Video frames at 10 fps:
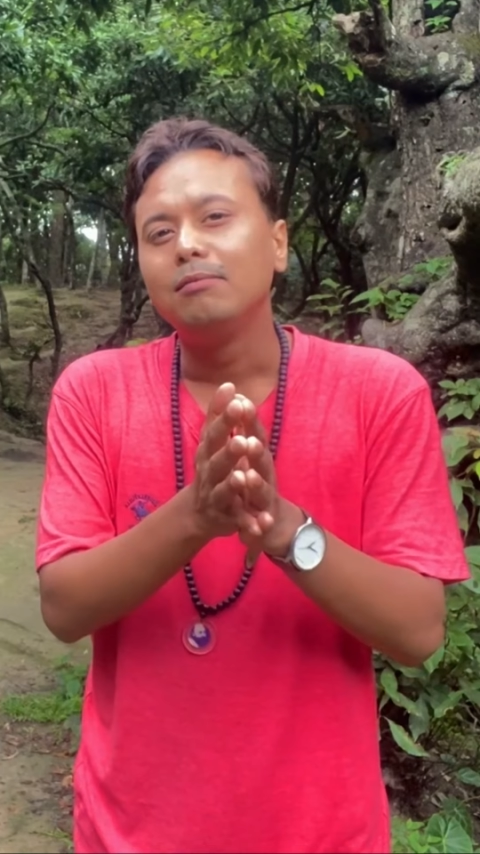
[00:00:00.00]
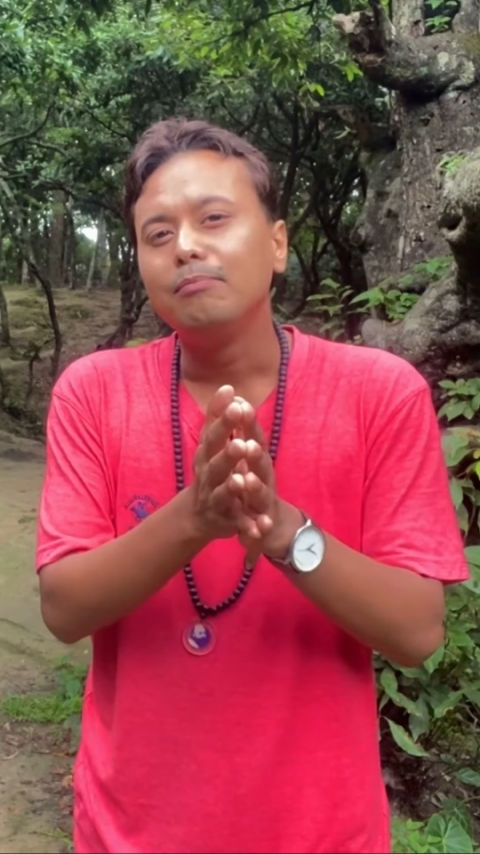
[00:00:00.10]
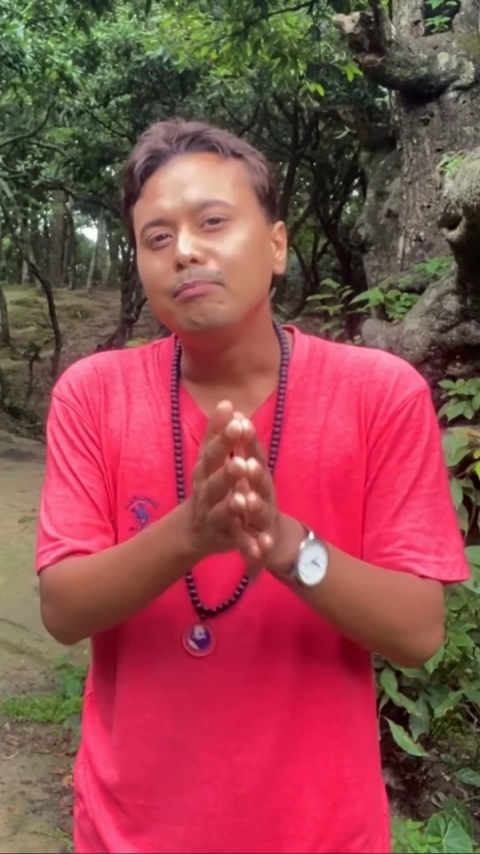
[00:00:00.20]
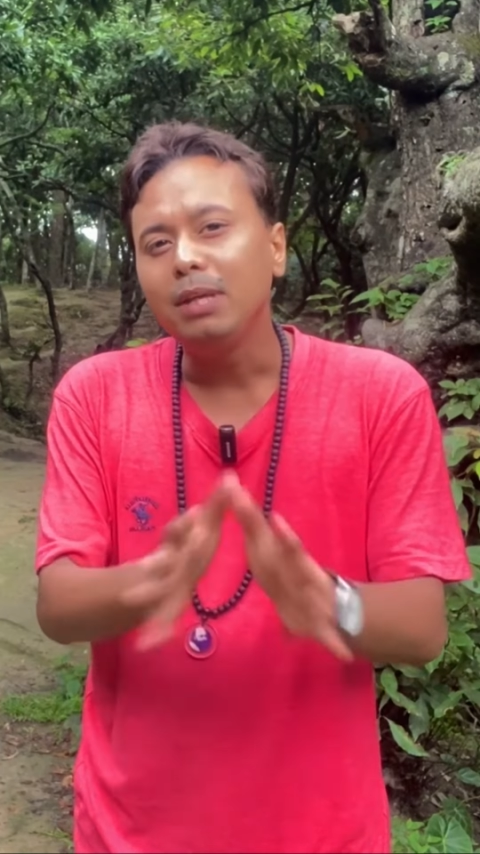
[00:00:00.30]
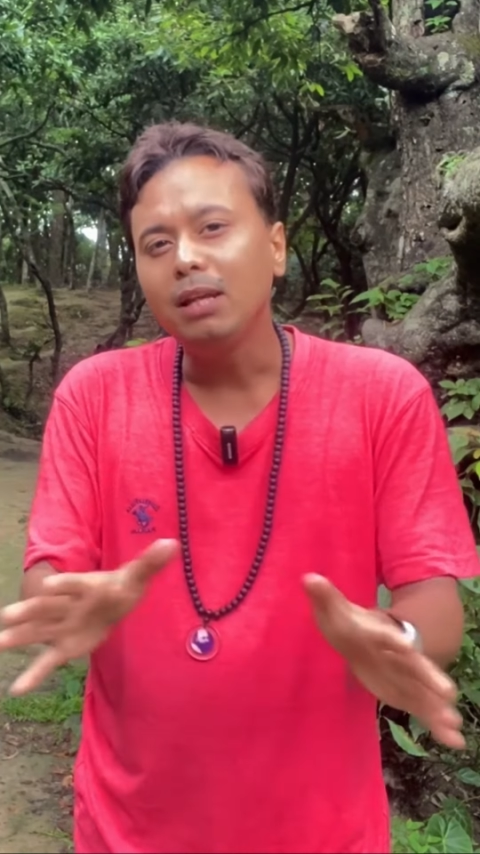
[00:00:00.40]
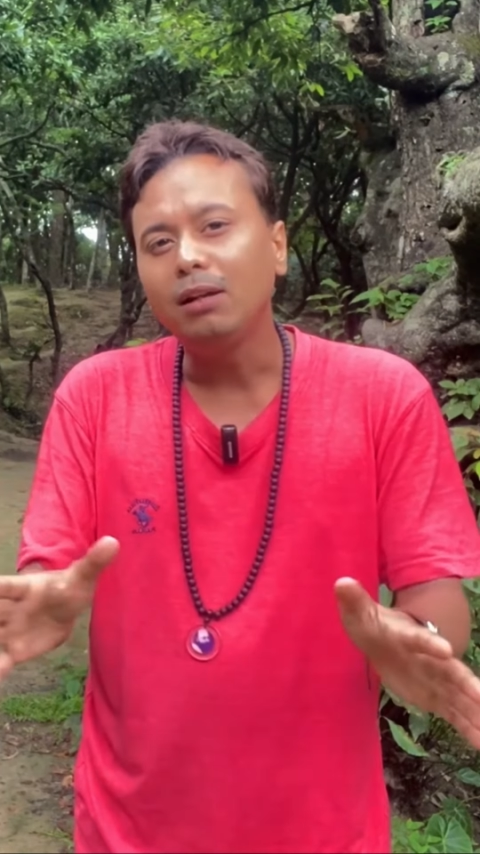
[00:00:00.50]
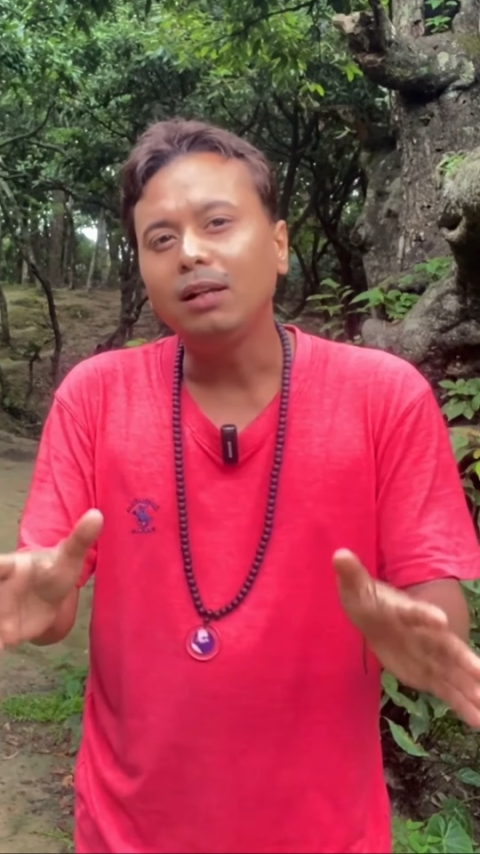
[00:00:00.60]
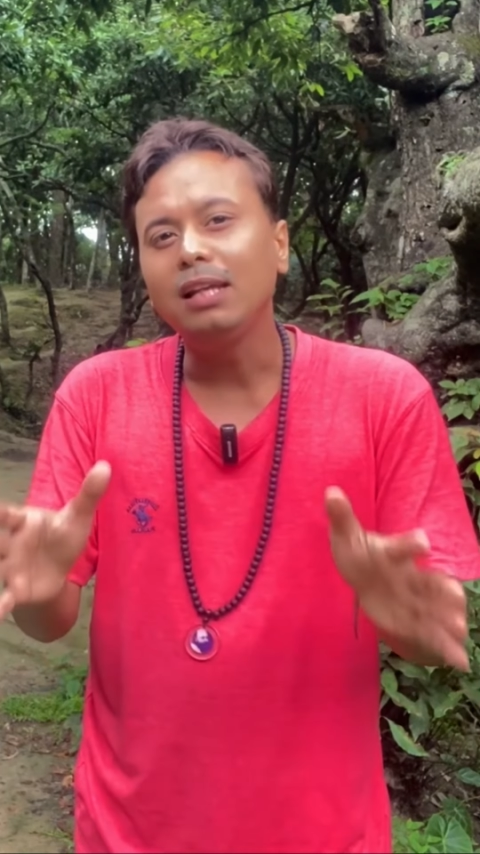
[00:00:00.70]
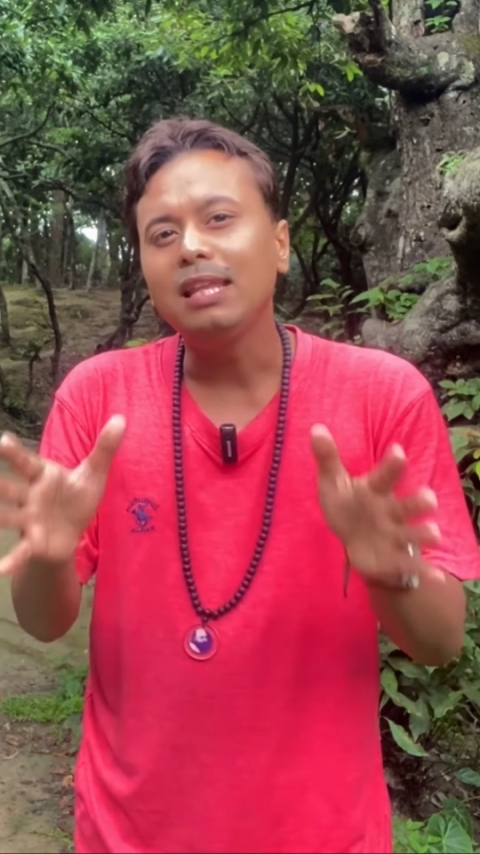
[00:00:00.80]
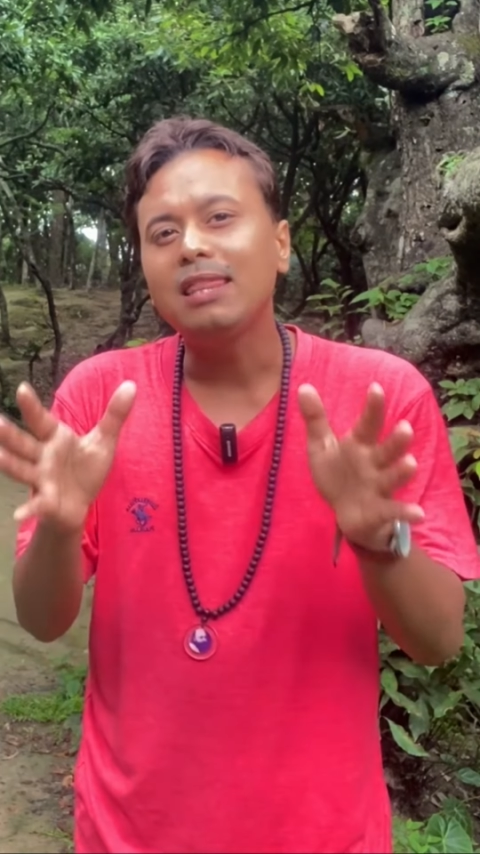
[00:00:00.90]

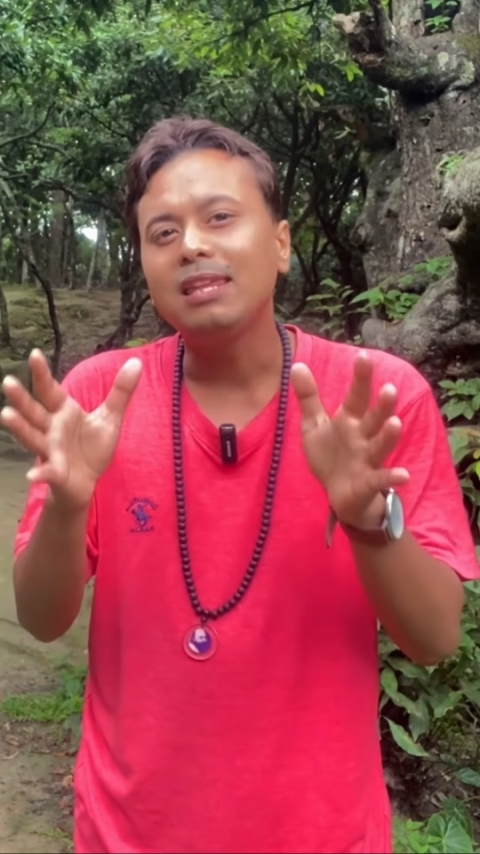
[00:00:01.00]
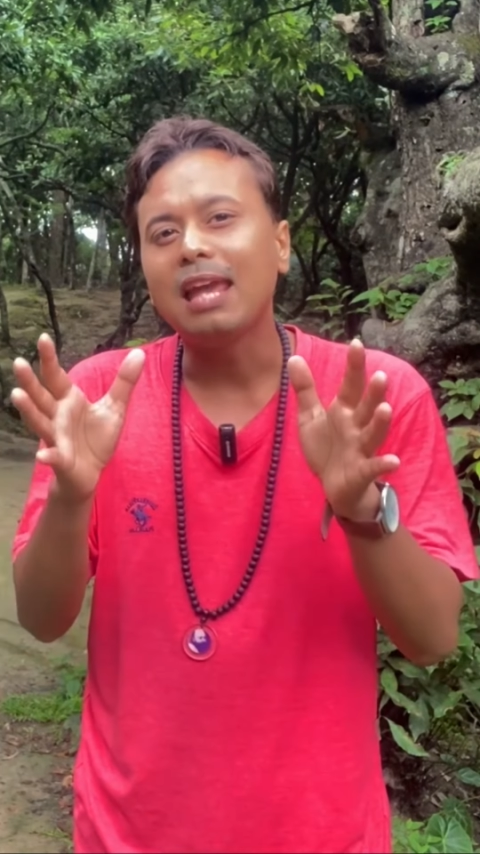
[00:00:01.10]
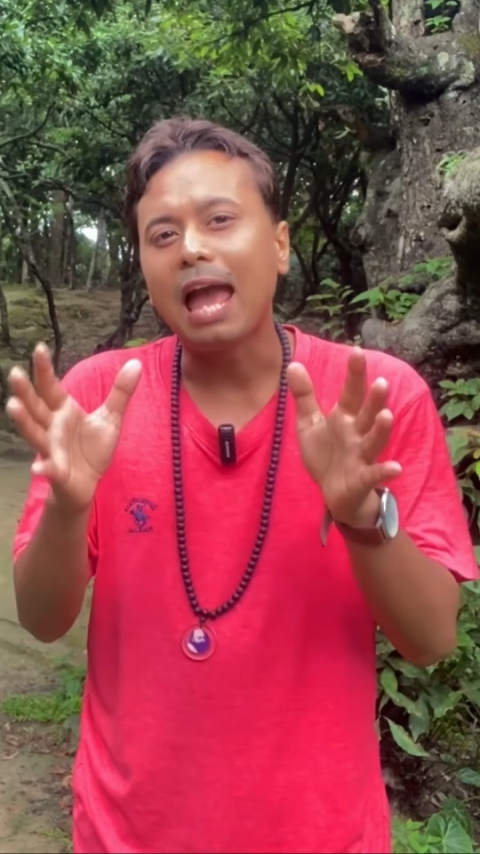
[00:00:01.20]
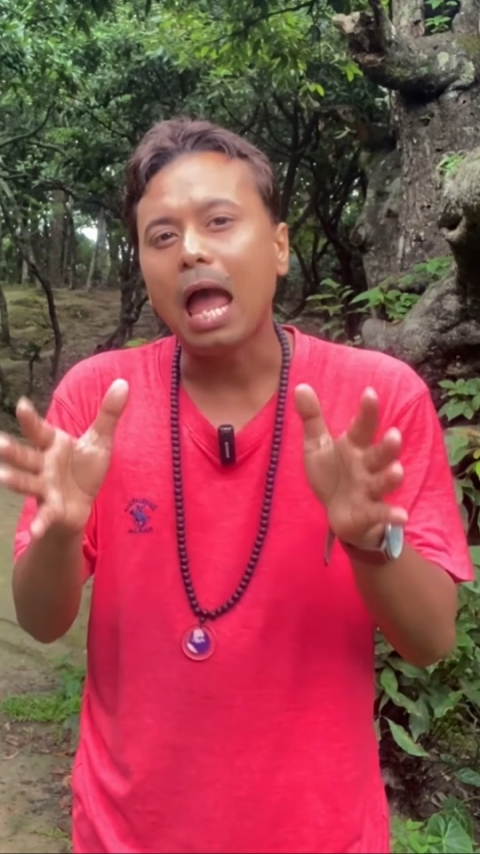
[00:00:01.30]
merely the